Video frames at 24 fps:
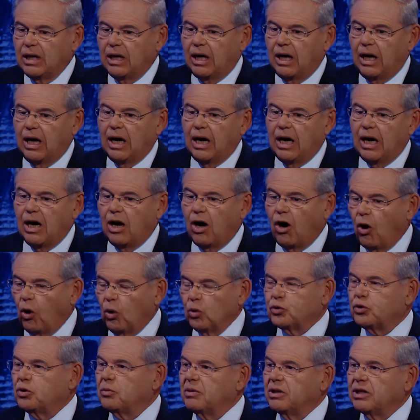uh,
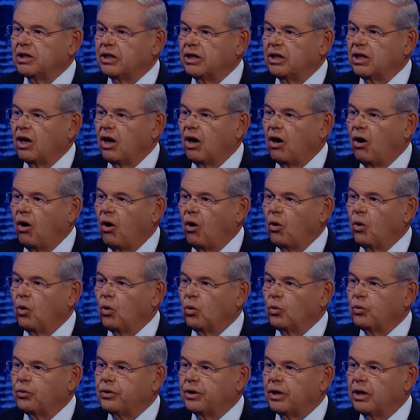ultimately
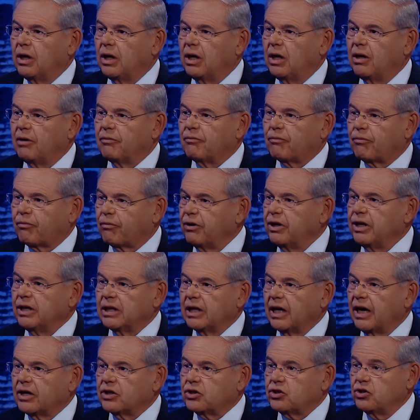hold uh, free
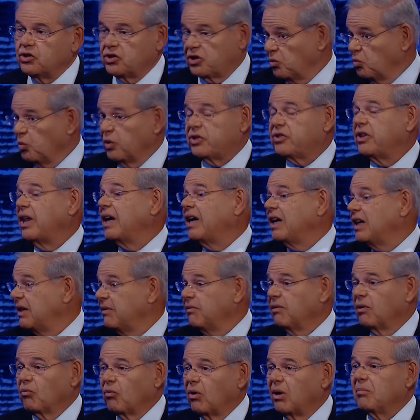elections, in which they can
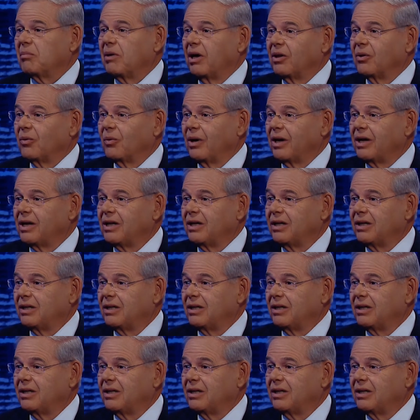even run, by the way.